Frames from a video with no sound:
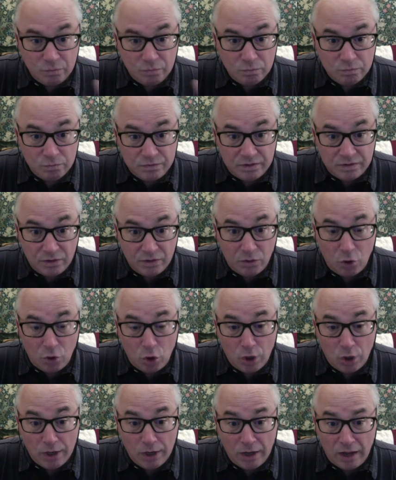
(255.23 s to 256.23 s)
deal
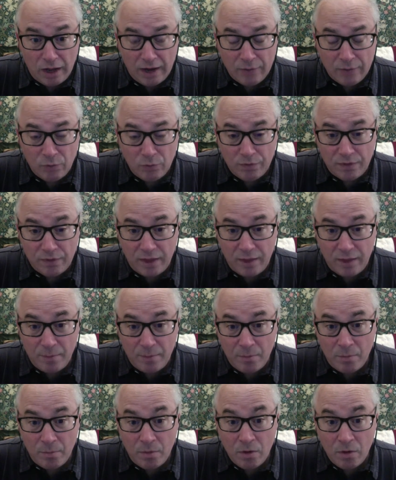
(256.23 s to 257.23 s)
online with
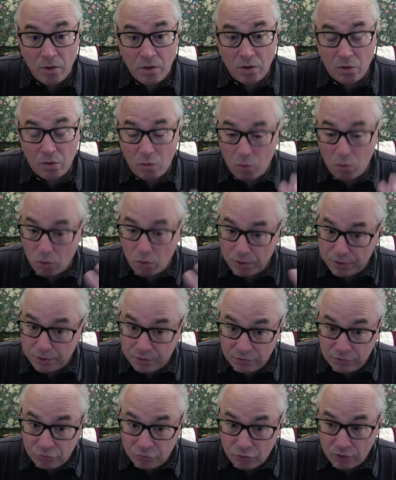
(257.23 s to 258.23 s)
them, or you
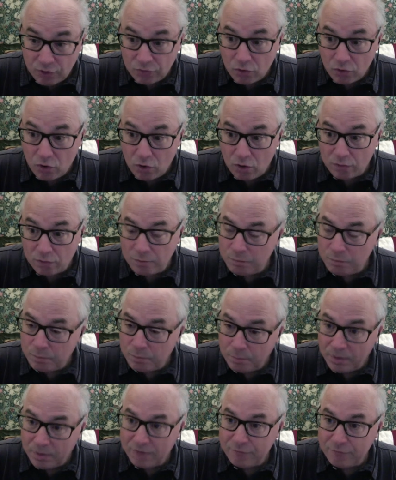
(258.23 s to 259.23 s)
can try to call them
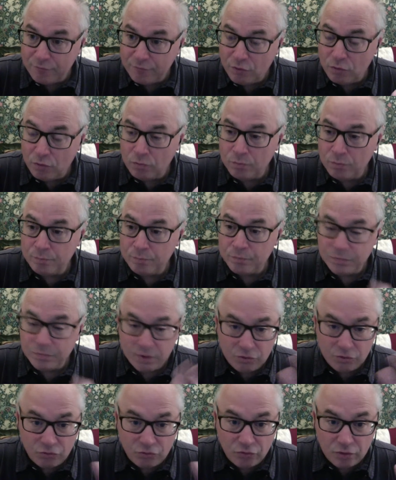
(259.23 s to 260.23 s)
by phone. They
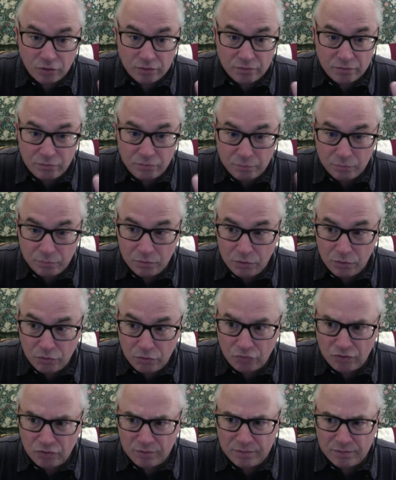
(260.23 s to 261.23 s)
should
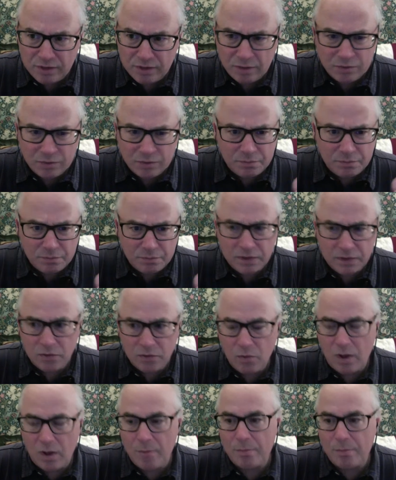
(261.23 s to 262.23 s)
usually be able to pick you
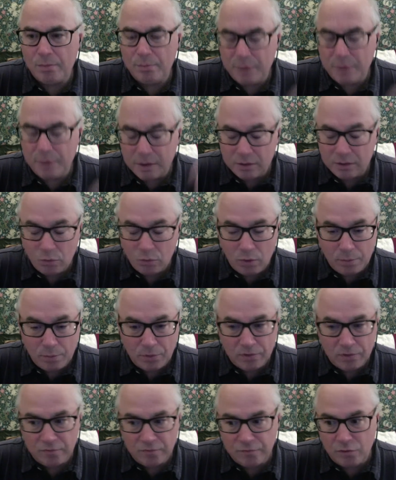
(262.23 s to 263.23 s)
up pick you up on
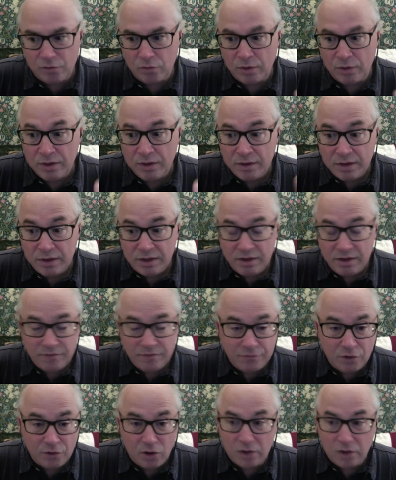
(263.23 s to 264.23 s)
the phone. If
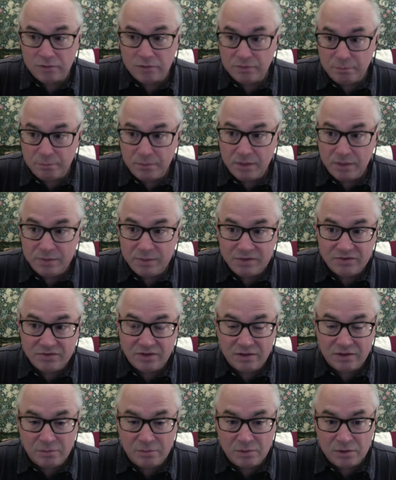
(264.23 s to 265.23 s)
not, maybe
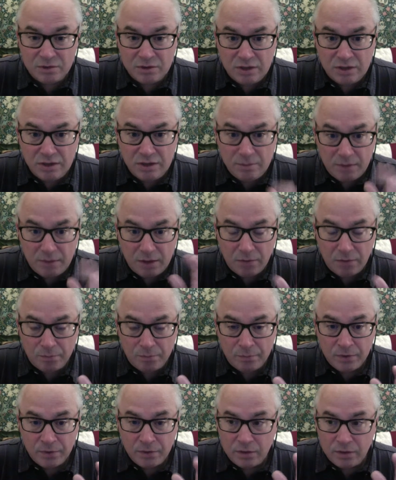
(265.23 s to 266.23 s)
send them an email.
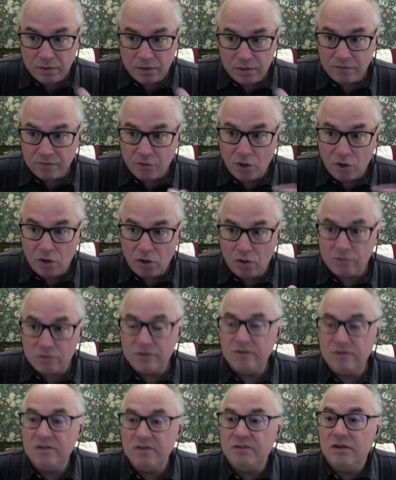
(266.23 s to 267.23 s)
They've got all the
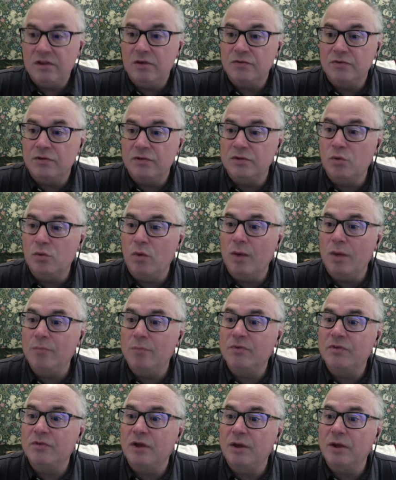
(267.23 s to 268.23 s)
details on the
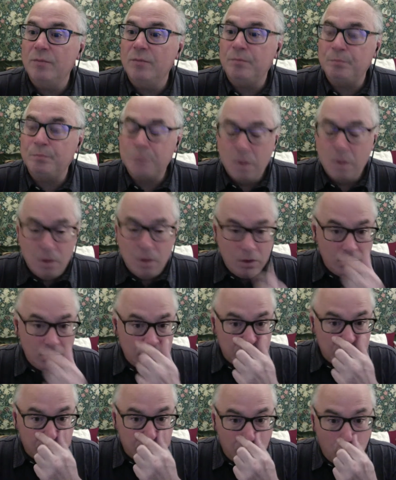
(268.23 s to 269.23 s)
website.
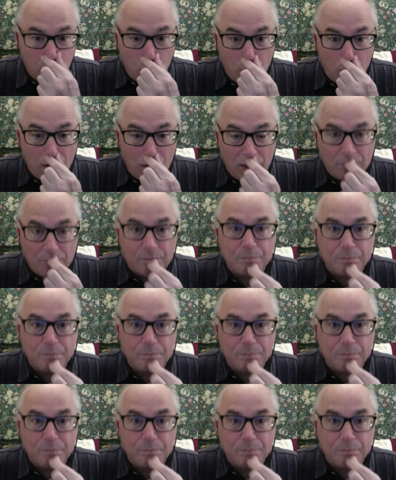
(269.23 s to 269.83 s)
So, uh,